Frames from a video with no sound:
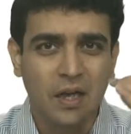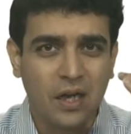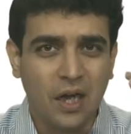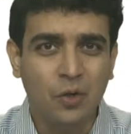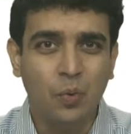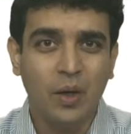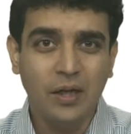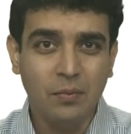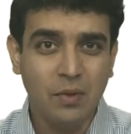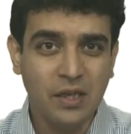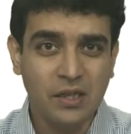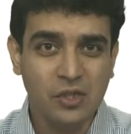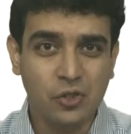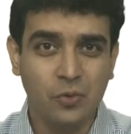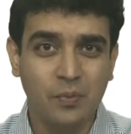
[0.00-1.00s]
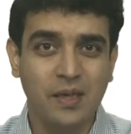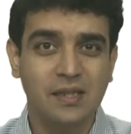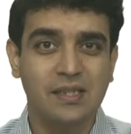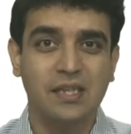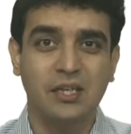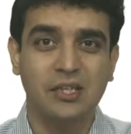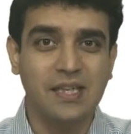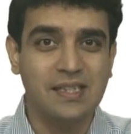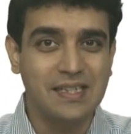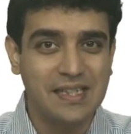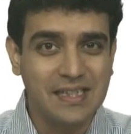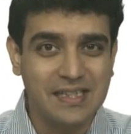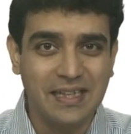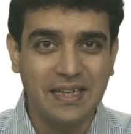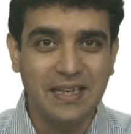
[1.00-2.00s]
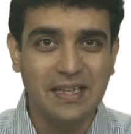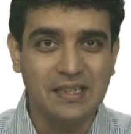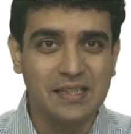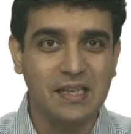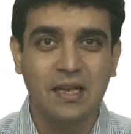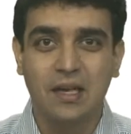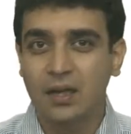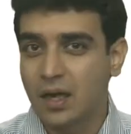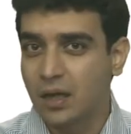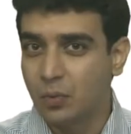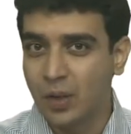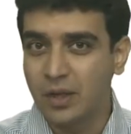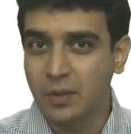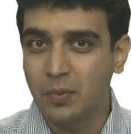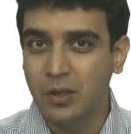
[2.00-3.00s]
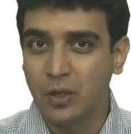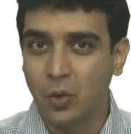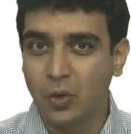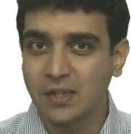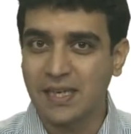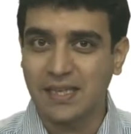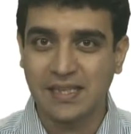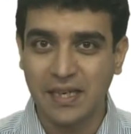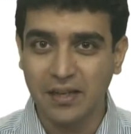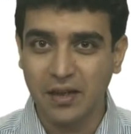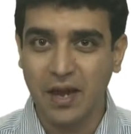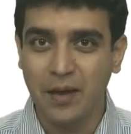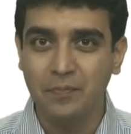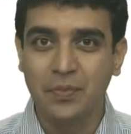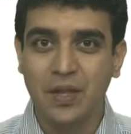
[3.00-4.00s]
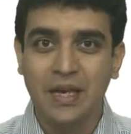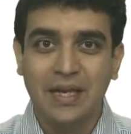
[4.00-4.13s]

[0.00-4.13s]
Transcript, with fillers: Convertible instruments such as CCDs, convertible notes, etc.